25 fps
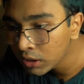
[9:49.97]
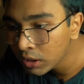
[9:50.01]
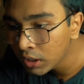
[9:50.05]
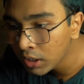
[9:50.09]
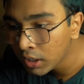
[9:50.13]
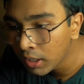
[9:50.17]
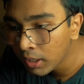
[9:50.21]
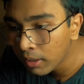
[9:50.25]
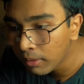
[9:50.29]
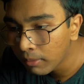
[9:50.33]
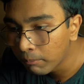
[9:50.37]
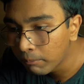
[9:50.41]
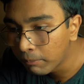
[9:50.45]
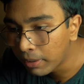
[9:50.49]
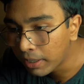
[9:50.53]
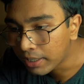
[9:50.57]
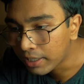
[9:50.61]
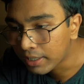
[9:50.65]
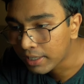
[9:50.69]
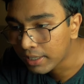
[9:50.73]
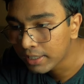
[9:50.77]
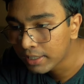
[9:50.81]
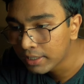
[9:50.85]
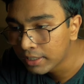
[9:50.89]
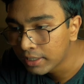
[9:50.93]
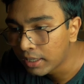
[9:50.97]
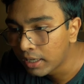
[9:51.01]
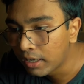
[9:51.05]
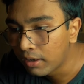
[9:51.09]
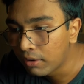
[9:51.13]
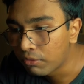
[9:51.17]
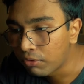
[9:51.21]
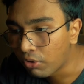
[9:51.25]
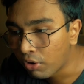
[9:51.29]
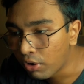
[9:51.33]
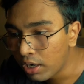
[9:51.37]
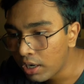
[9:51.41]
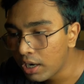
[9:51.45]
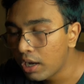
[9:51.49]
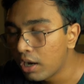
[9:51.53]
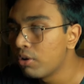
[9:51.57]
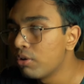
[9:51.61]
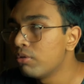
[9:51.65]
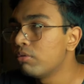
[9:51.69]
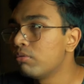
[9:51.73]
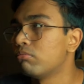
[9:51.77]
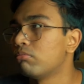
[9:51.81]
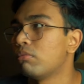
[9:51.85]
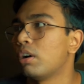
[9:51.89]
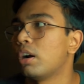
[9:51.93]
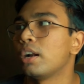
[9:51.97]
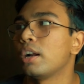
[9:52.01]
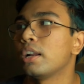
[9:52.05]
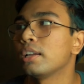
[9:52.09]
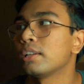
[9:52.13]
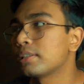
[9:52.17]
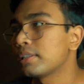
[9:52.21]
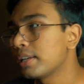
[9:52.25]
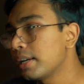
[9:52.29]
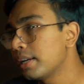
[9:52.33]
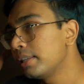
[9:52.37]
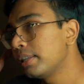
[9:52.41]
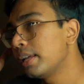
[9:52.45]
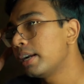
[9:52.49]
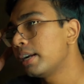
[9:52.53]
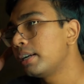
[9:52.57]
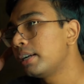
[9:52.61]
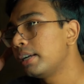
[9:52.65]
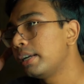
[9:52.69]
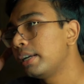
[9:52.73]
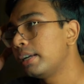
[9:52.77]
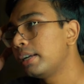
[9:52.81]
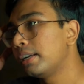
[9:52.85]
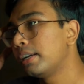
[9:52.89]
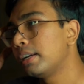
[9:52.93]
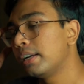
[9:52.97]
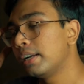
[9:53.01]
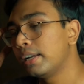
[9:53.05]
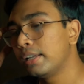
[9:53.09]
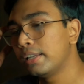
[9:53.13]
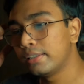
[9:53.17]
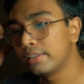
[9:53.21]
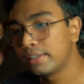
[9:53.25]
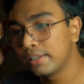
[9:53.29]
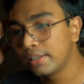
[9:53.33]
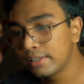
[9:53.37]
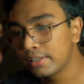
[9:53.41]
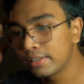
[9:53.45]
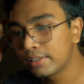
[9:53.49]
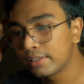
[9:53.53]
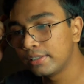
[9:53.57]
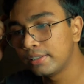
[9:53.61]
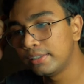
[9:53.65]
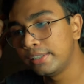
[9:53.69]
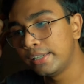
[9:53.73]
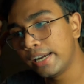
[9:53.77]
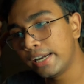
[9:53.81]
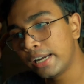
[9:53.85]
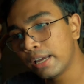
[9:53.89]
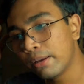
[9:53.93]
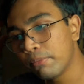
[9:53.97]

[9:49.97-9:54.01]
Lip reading: but for now, understand that this database